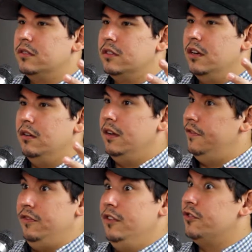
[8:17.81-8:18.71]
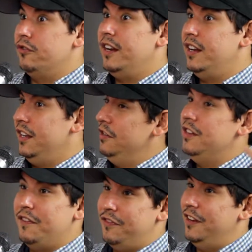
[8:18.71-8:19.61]
So if you're drinking, you're
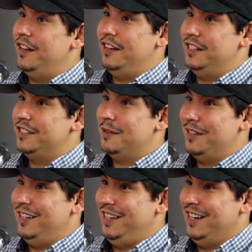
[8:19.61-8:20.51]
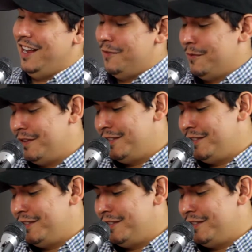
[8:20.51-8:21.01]
definitely going to need something to eat afterwards.